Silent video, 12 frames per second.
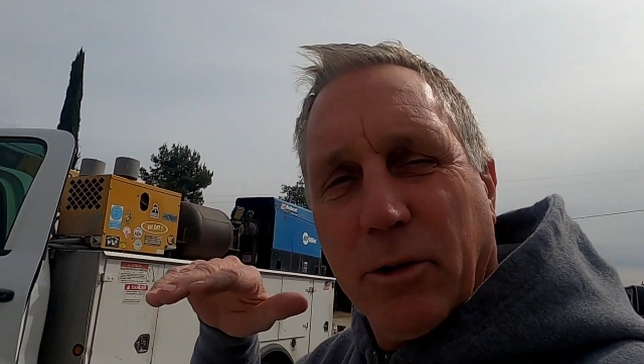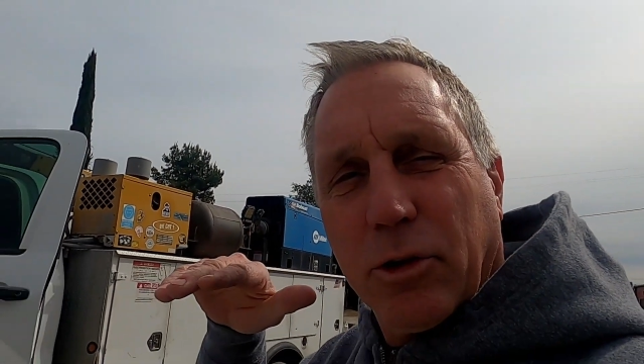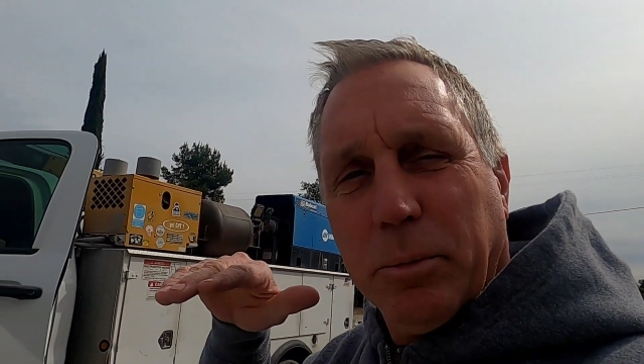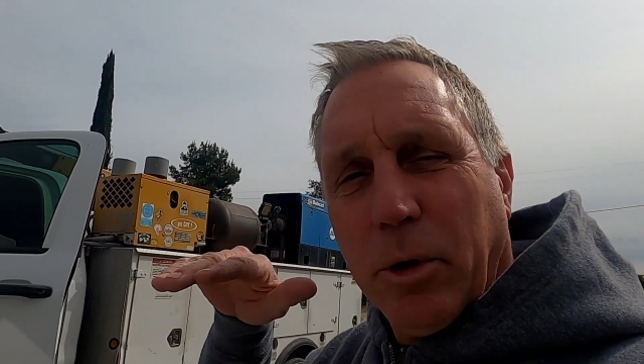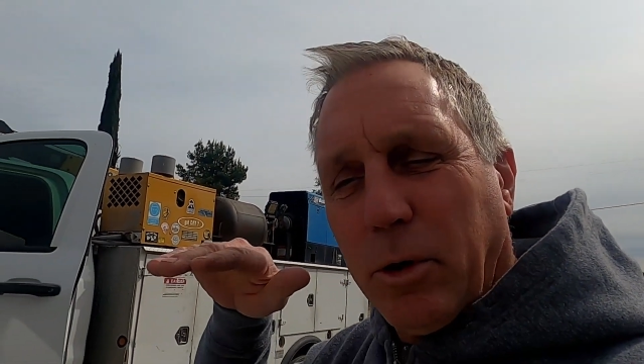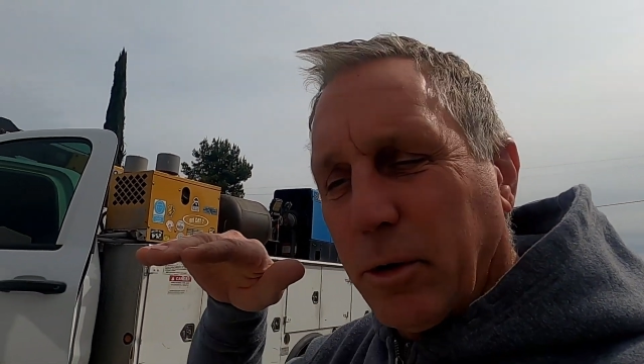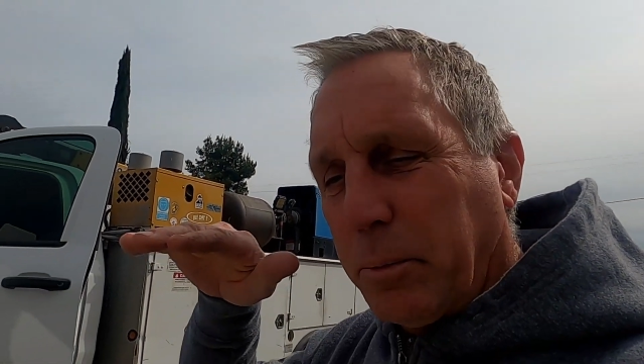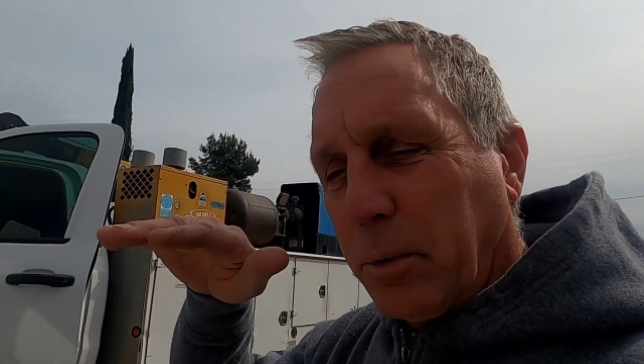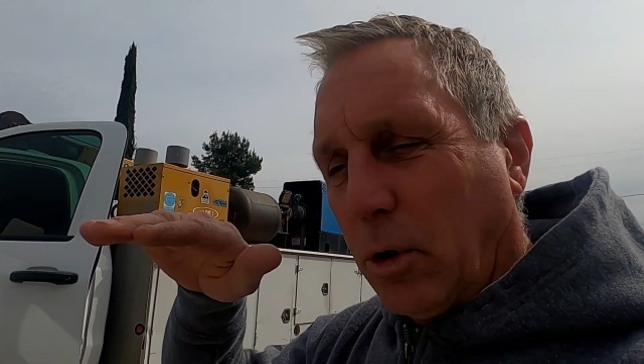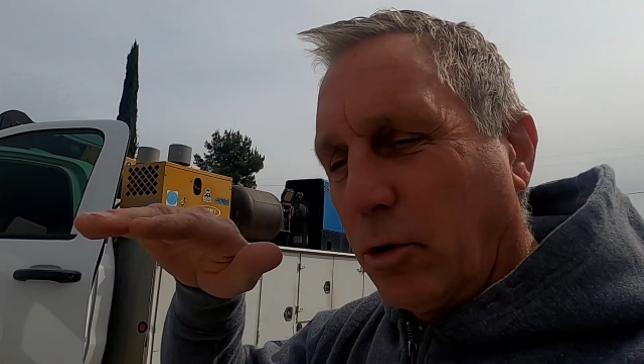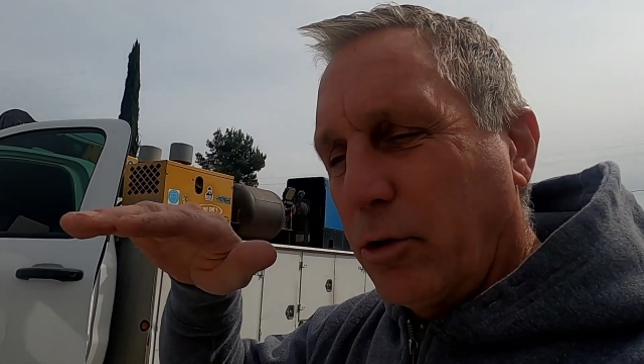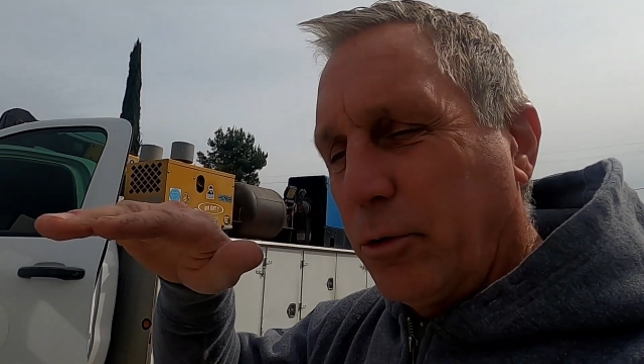a smooth
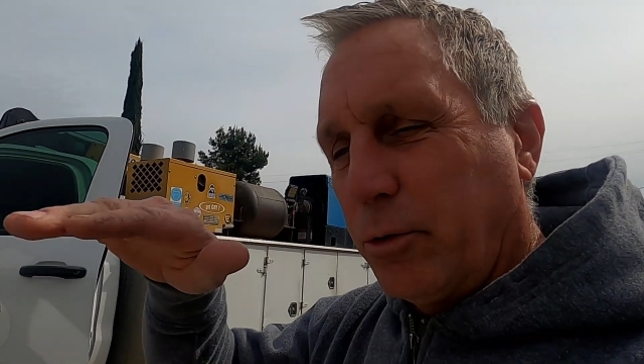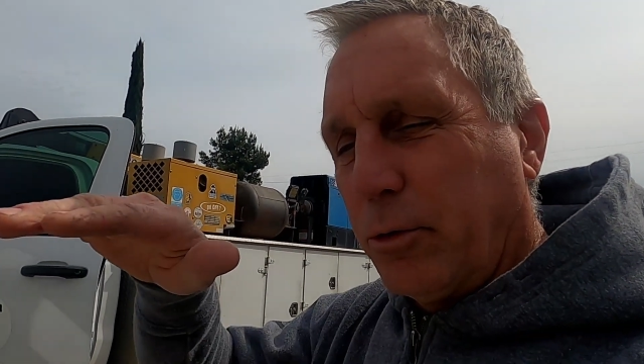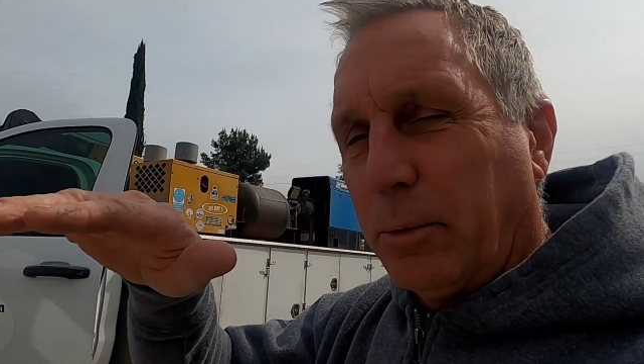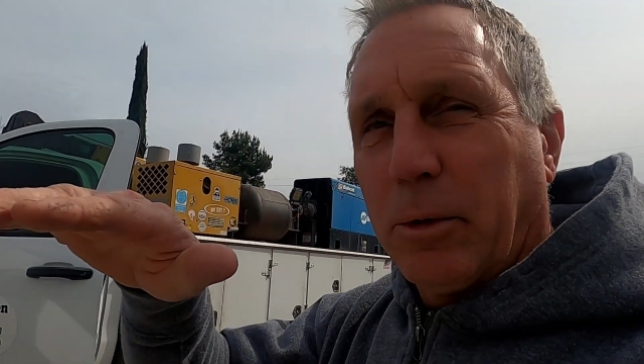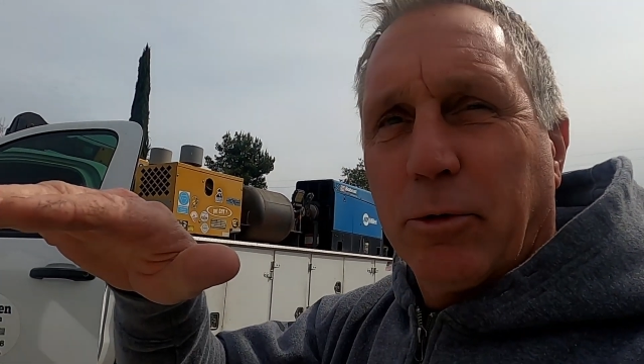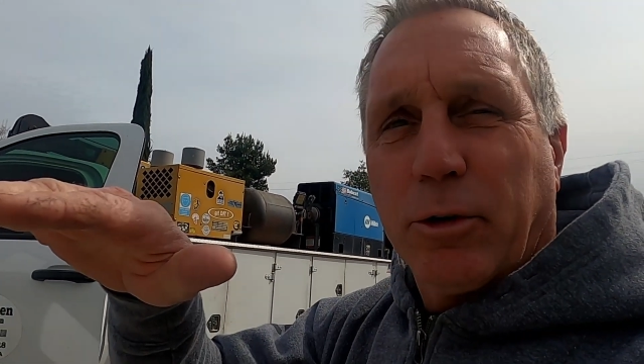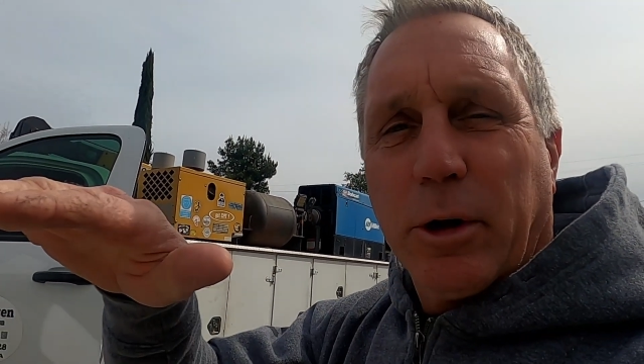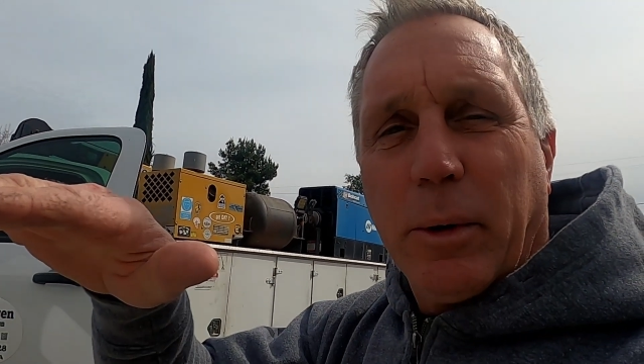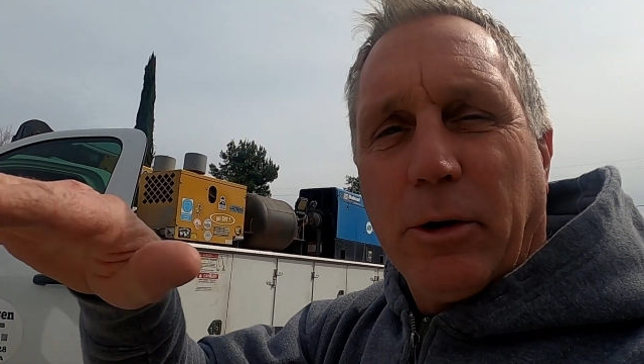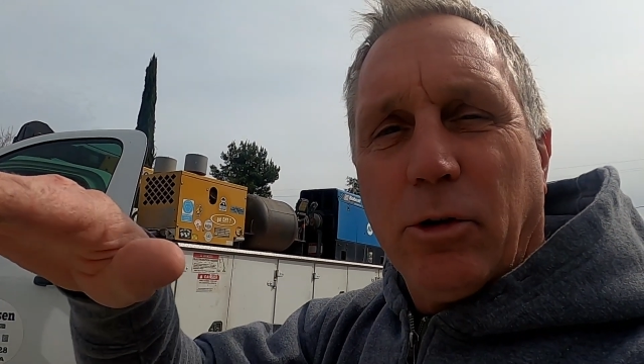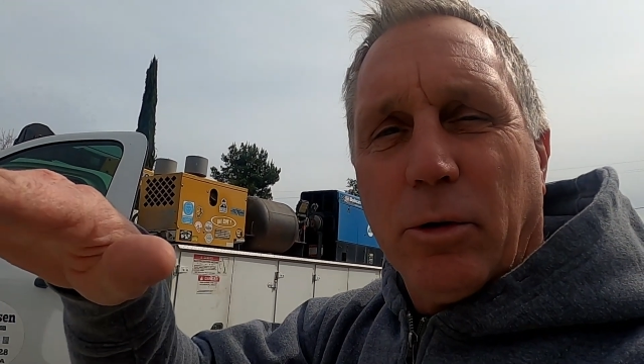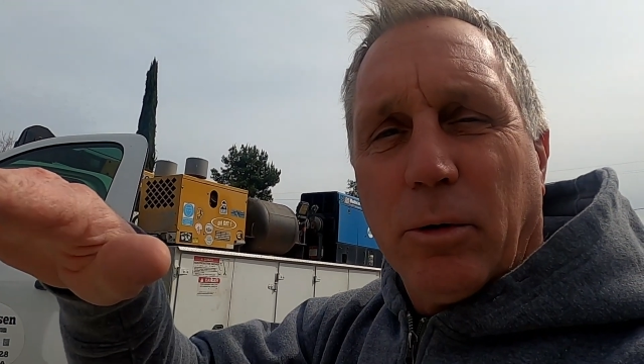approach from the
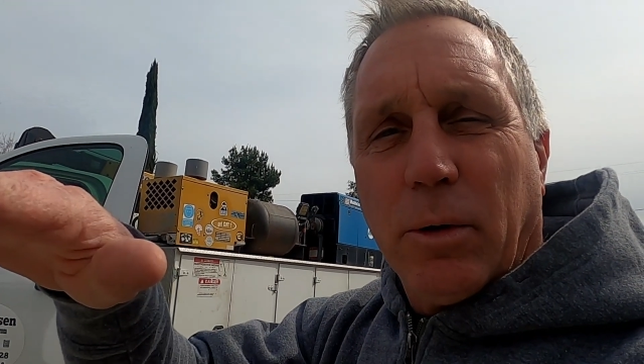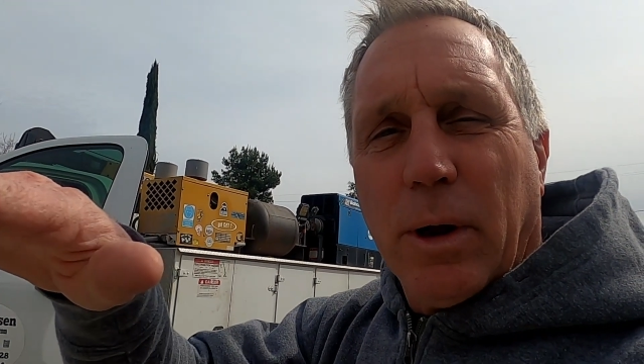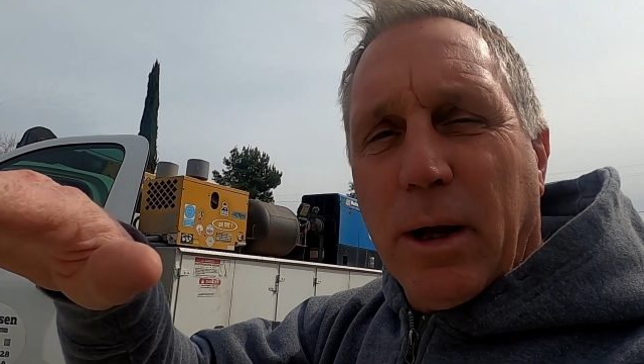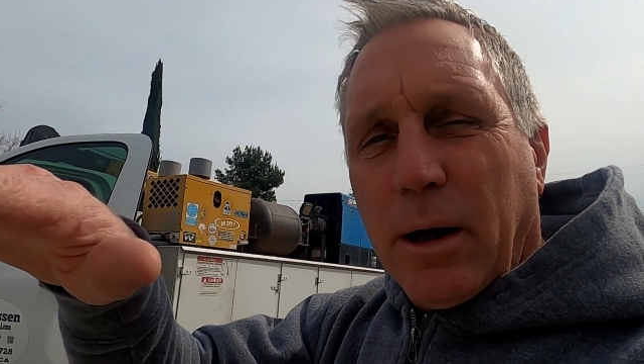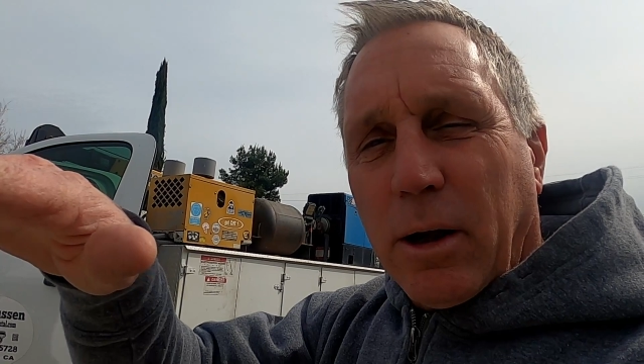freeway to